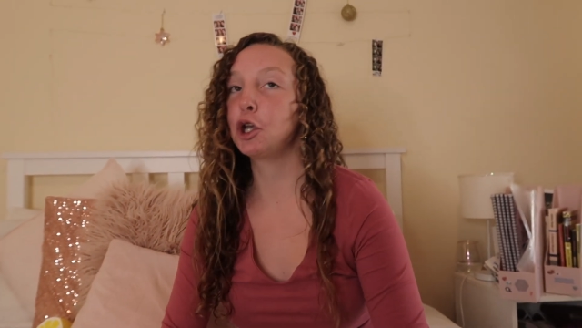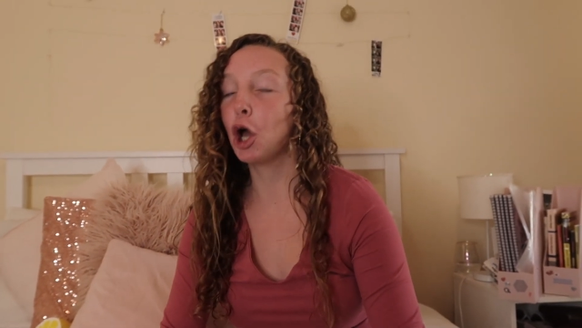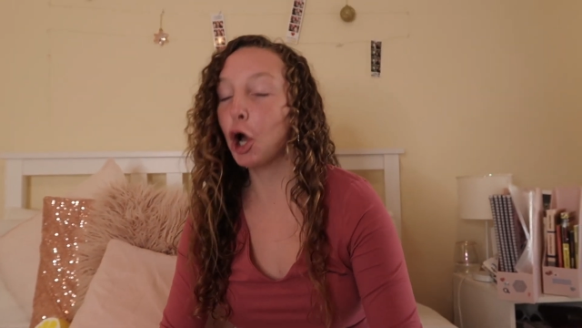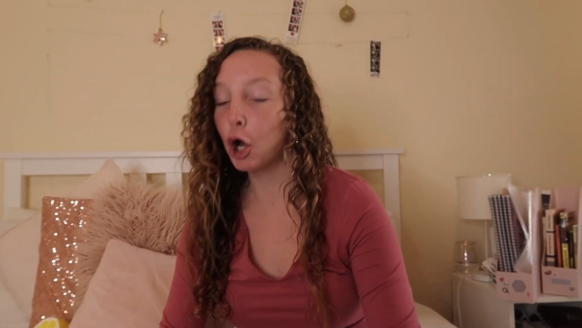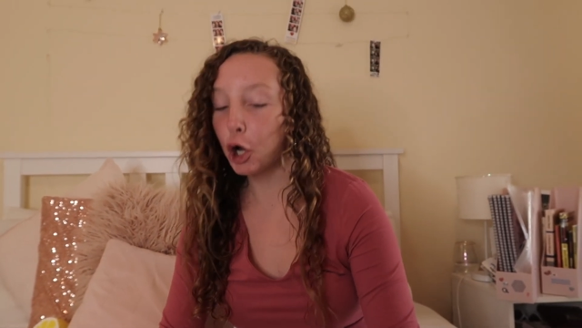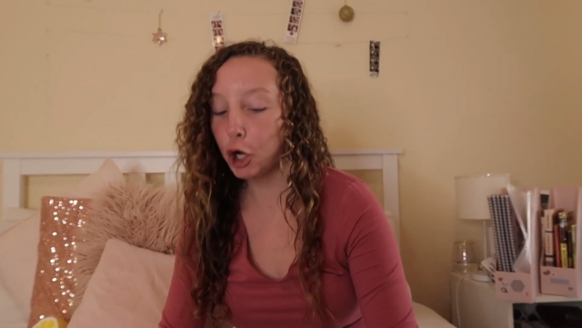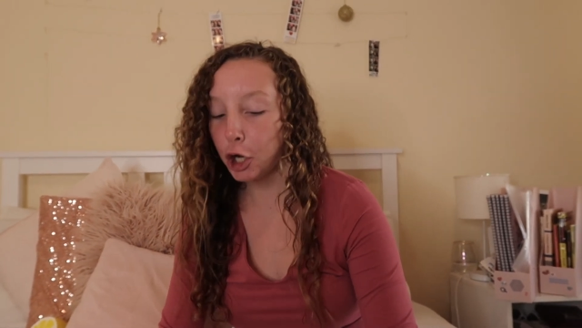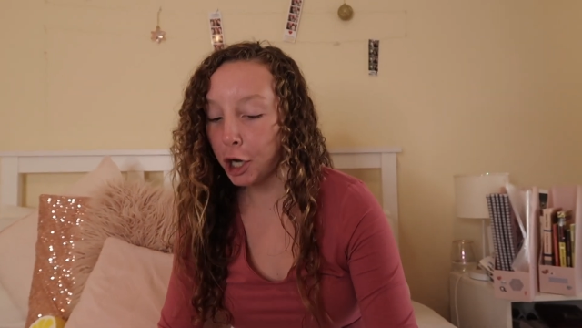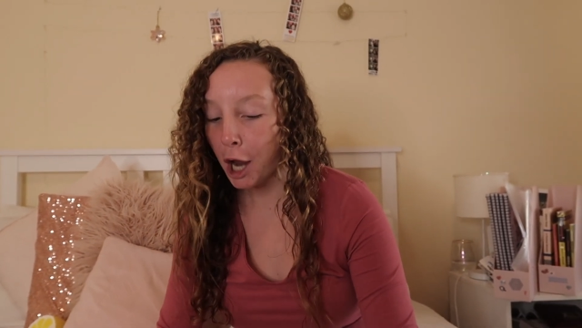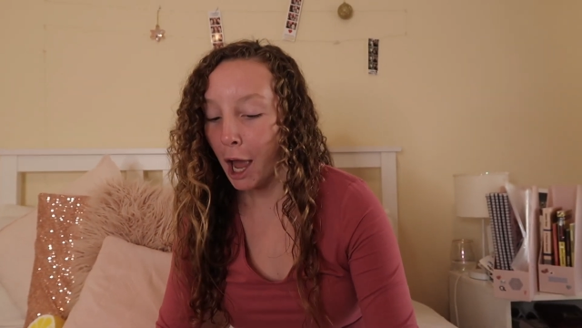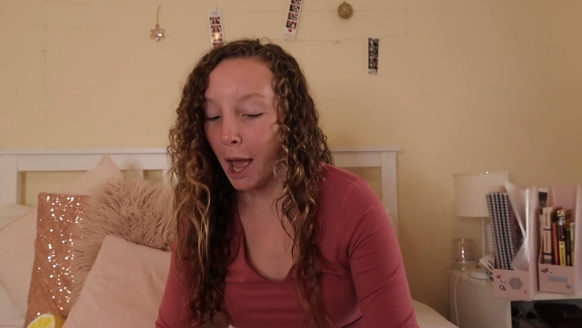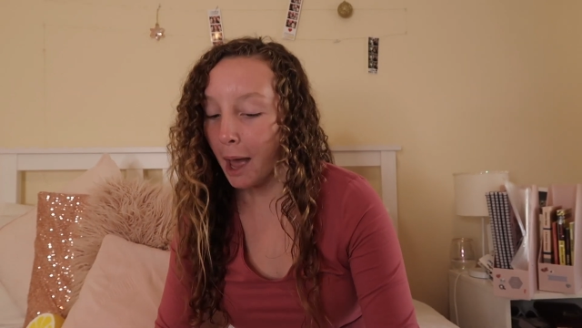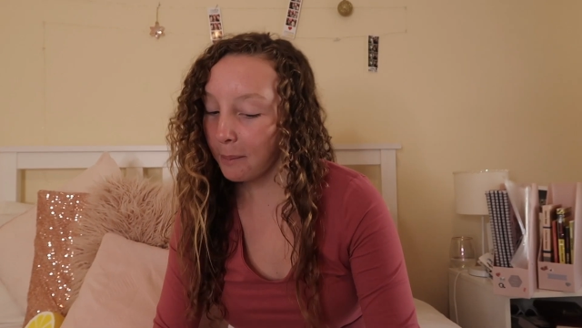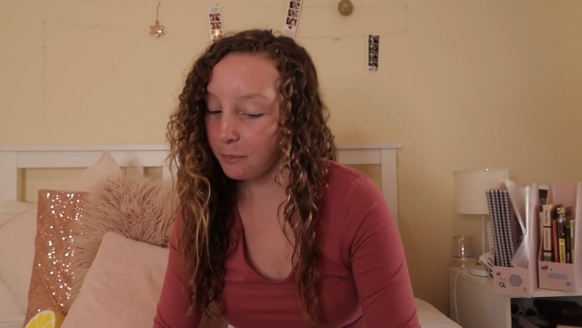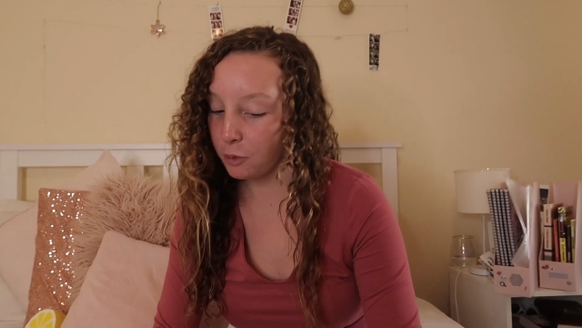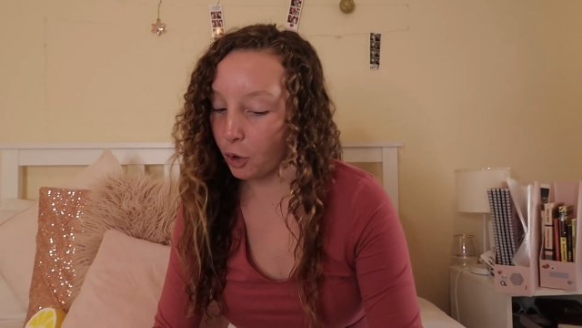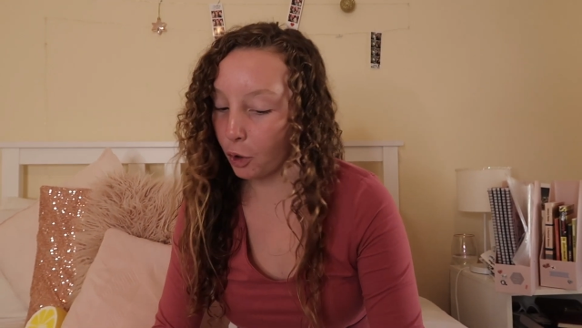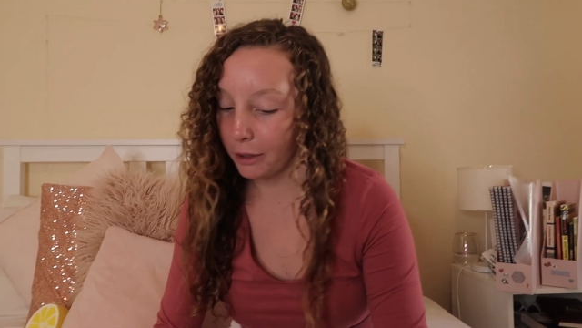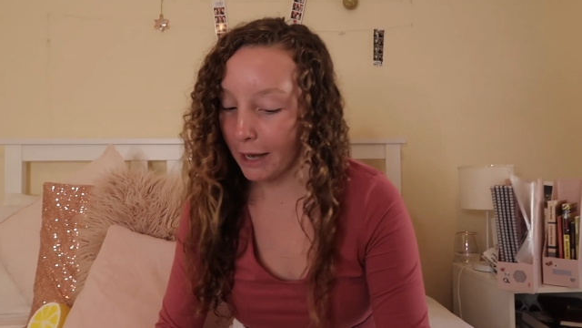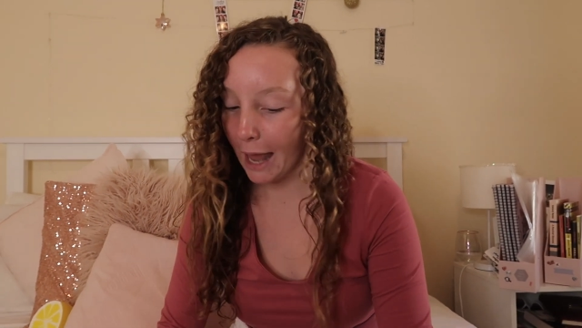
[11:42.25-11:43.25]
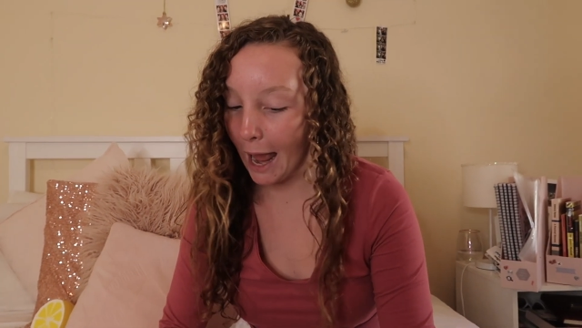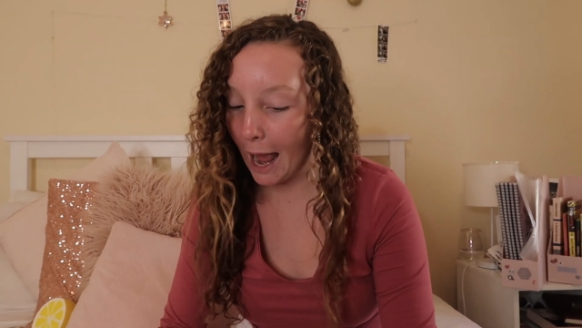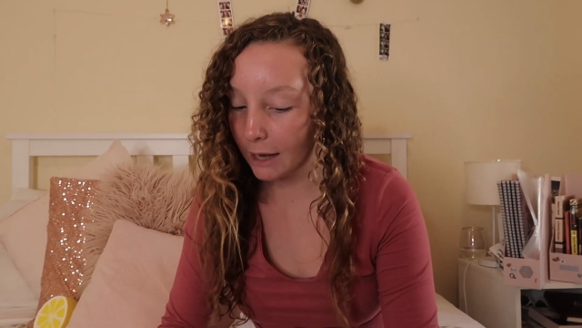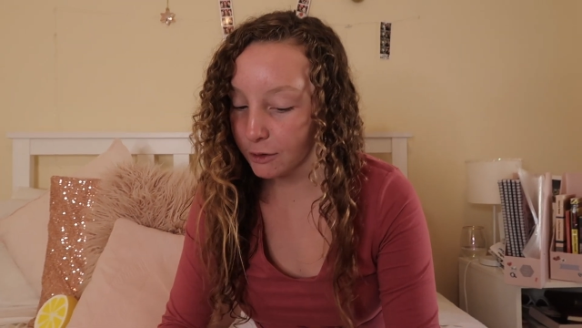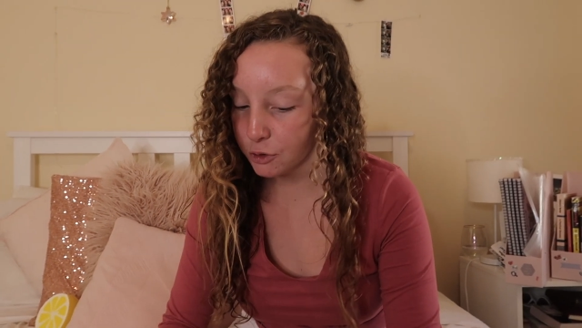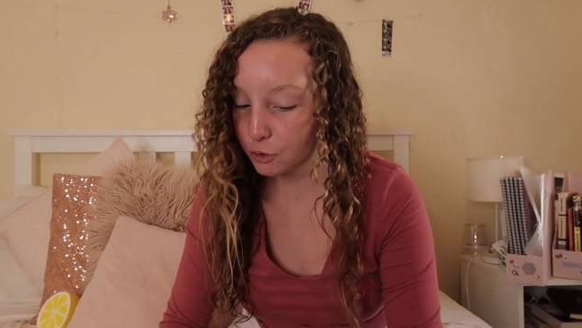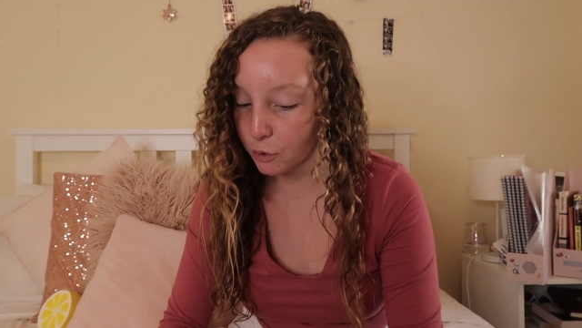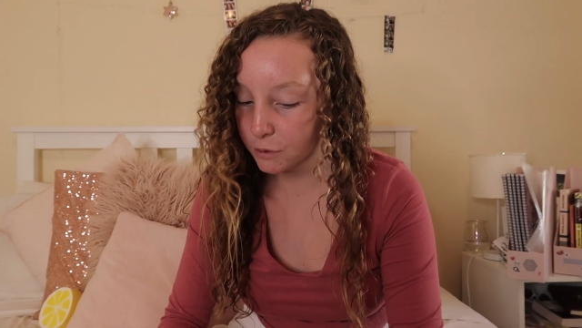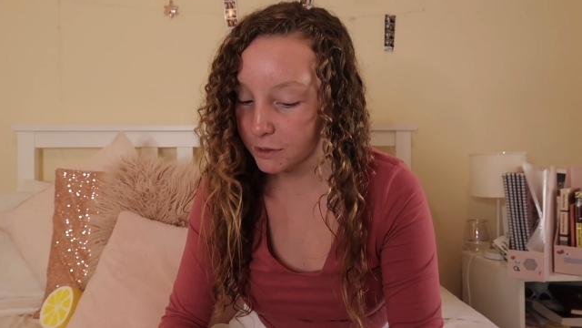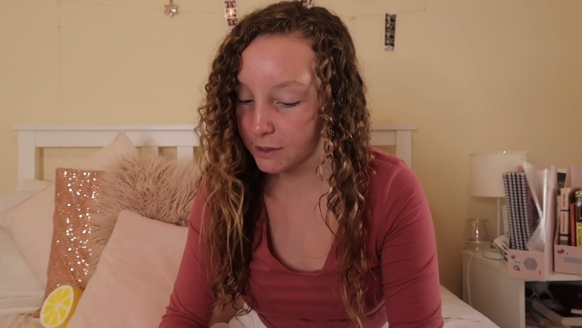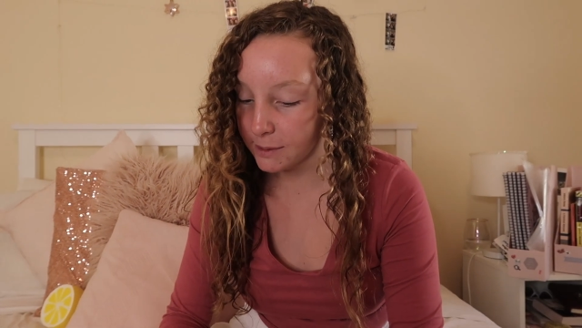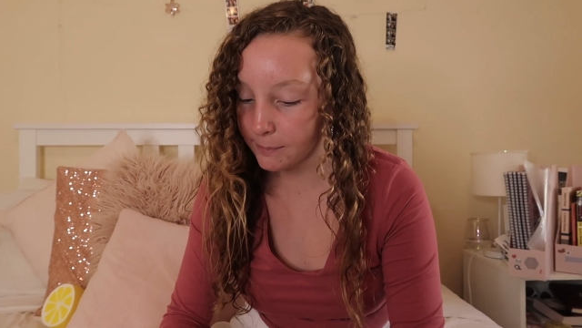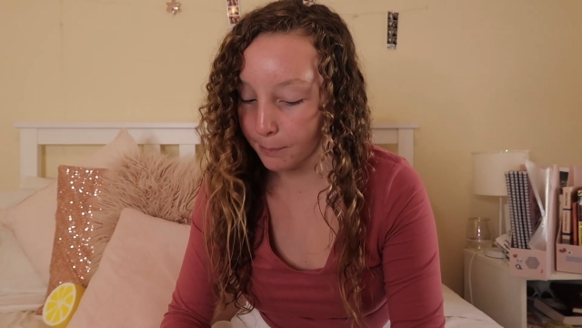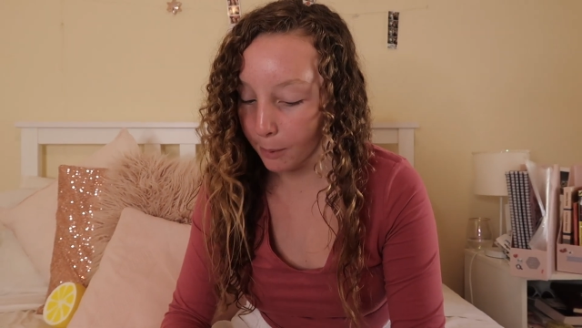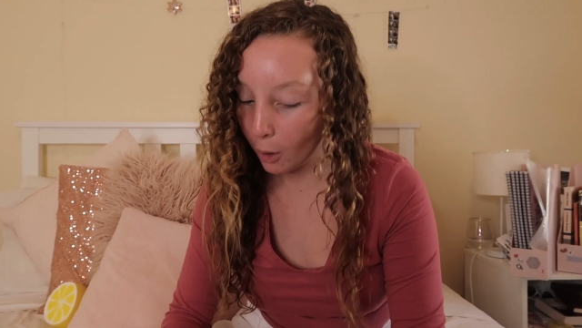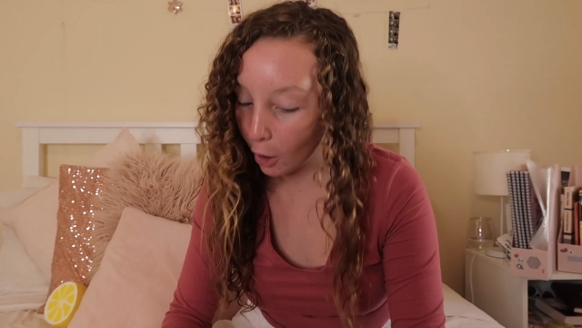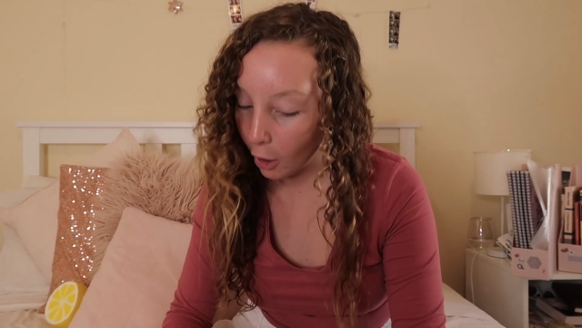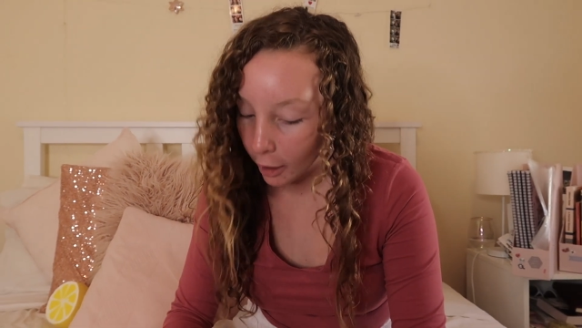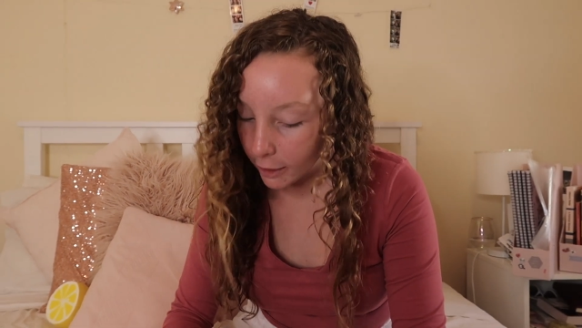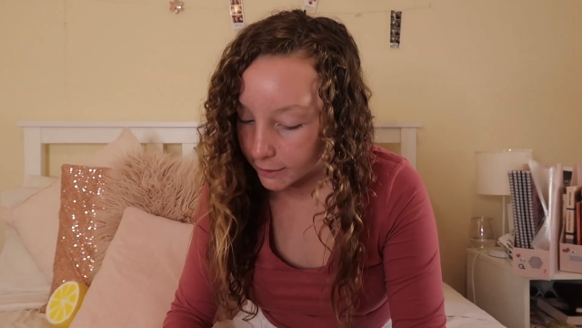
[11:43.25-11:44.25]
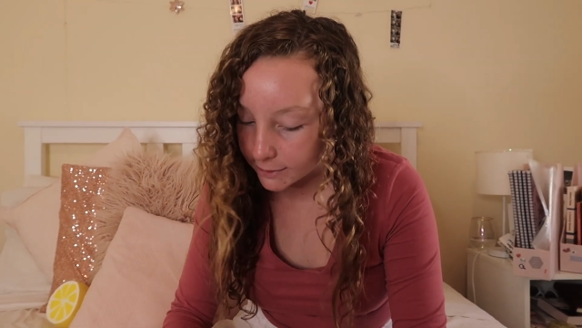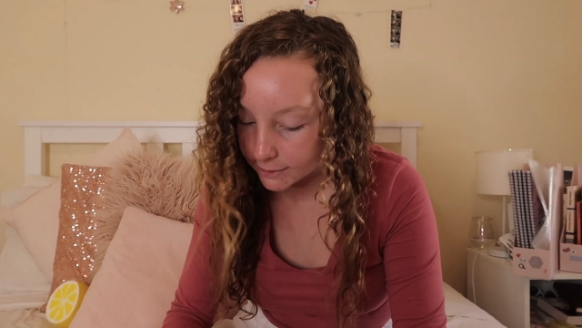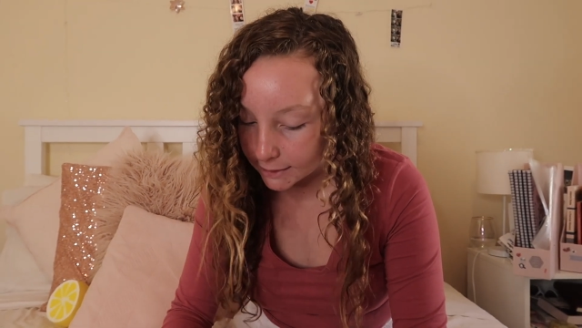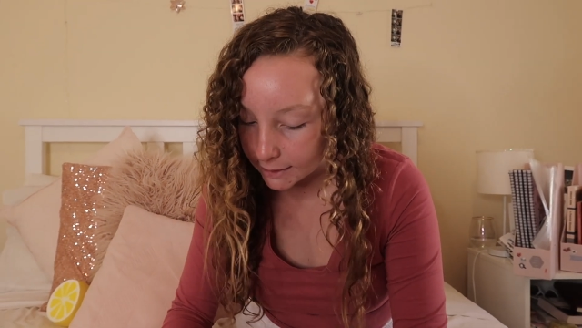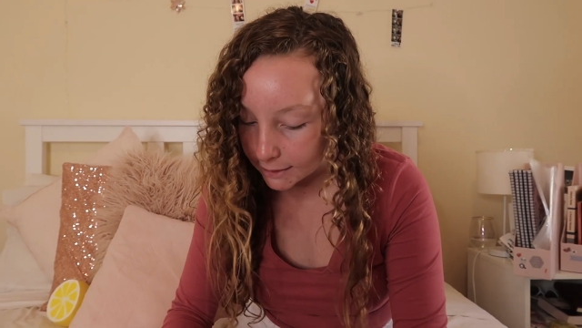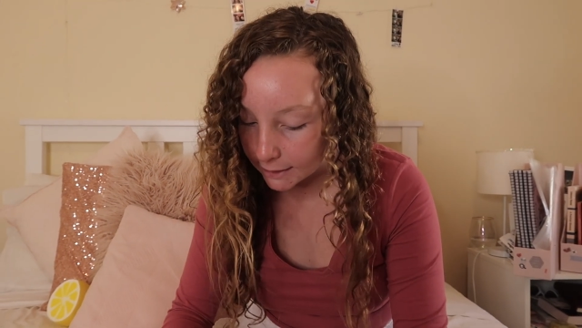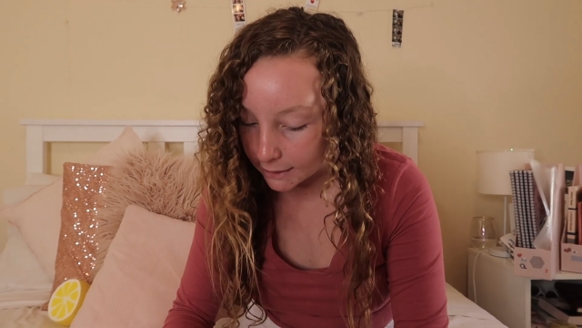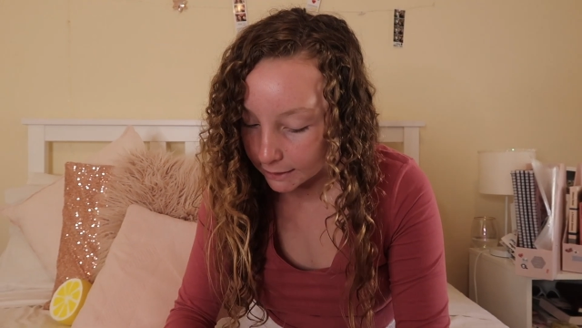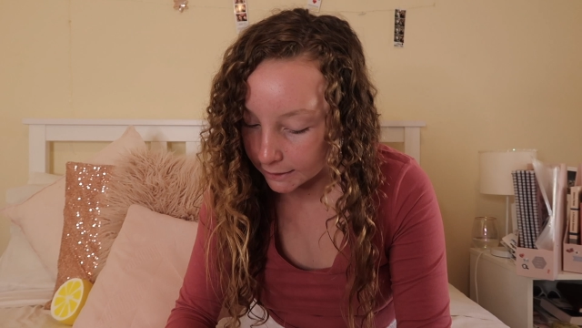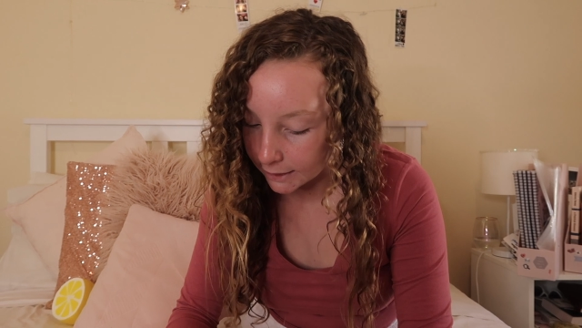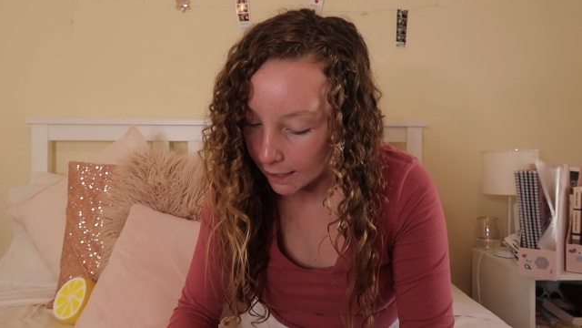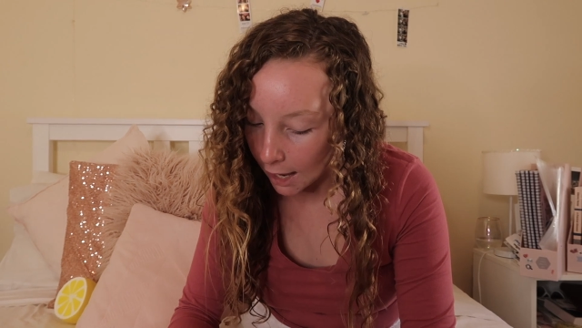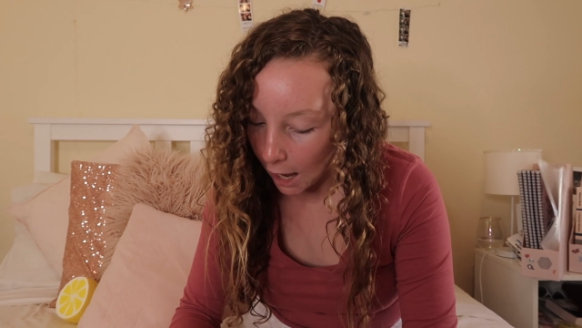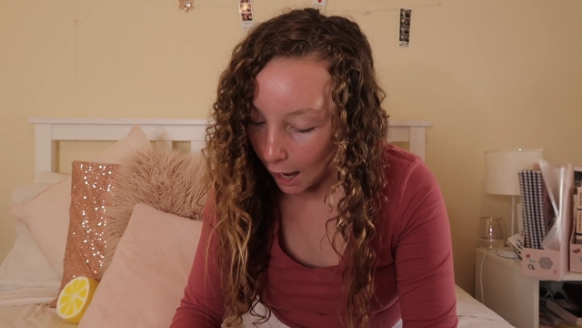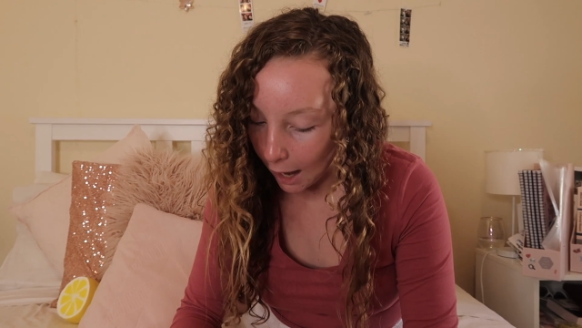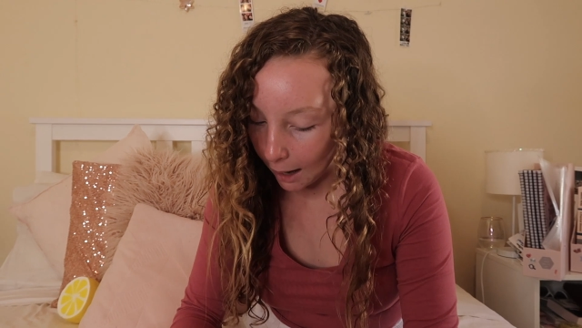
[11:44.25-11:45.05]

no, I'm not an outdoorsy person,